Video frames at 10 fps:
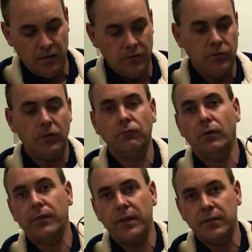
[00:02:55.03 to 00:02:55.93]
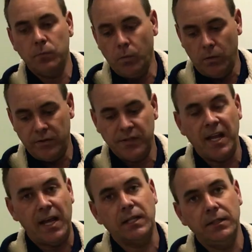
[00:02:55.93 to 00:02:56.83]
is you can run these wires
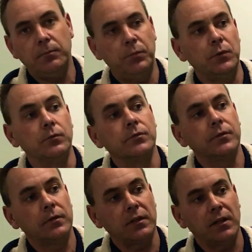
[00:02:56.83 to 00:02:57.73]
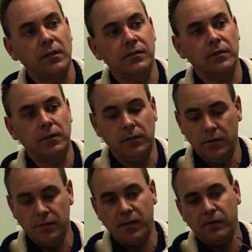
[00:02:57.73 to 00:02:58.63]
out of your bilge, okay? So
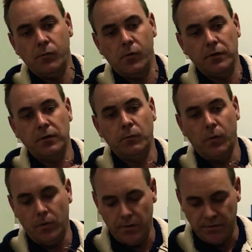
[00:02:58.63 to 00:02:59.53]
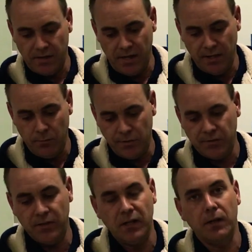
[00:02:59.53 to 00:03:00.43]
you don't want your wires anywhere
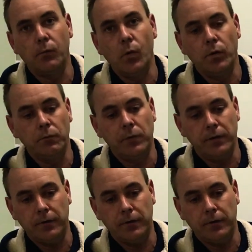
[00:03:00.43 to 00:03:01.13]
sitting in water where it